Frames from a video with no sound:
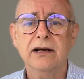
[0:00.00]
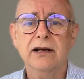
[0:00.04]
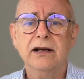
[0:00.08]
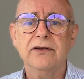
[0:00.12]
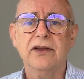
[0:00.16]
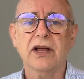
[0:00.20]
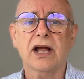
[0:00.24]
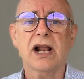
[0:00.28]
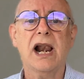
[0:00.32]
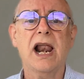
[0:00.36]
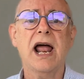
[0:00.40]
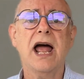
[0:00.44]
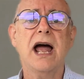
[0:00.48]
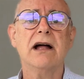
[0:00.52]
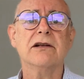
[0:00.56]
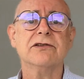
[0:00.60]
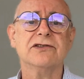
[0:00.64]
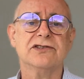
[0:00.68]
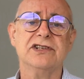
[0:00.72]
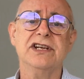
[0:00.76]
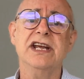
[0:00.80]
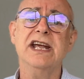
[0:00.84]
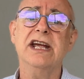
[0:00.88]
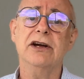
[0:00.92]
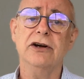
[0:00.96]
the clouds
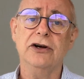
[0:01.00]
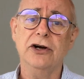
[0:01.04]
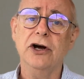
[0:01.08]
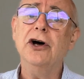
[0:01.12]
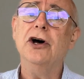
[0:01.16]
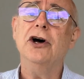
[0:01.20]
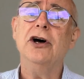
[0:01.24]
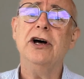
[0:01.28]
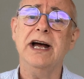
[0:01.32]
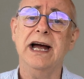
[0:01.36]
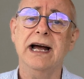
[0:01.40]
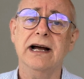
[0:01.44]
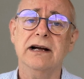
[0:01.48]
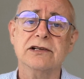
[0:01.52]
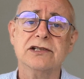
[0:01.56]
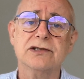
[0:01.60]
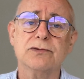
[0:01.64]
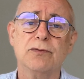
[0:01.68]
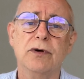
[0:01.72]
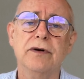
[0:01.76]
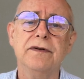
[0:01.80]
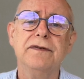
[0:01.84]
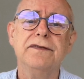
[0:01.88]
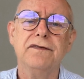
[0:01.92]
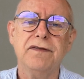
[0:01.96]
near her house
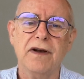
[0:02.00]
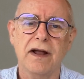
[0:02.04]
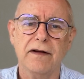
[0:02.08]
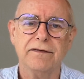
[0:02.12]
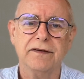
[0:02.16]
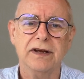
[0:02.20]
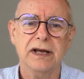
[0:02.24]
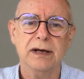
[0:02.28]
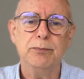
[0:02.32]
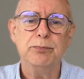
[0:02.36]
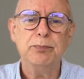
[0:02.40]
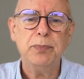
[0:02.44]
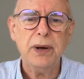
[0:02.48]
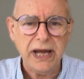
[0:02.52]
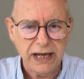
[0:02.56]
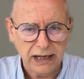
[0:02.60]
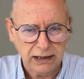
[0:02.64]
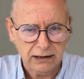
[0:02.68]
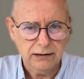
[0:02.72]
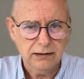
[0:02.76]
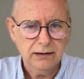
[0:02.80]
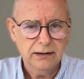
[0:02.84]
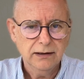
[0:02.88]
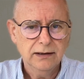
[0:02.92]
were fluffy and pink.